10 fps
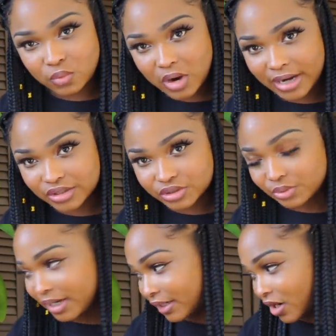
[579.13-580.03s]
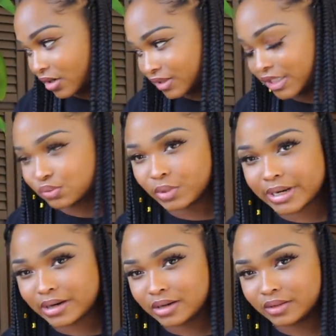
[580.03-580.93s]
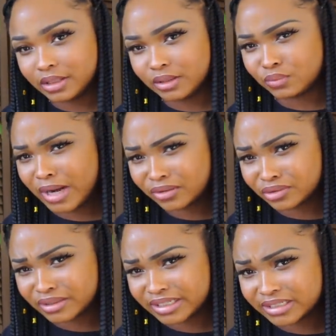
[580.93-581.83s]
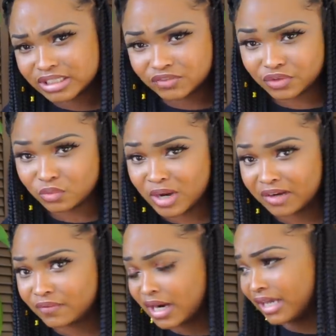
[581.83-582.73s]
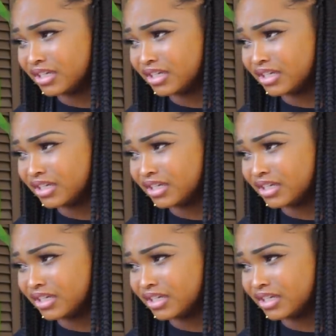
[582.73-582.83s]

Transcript: wires right now because that's where the router is for the Wi-Fi,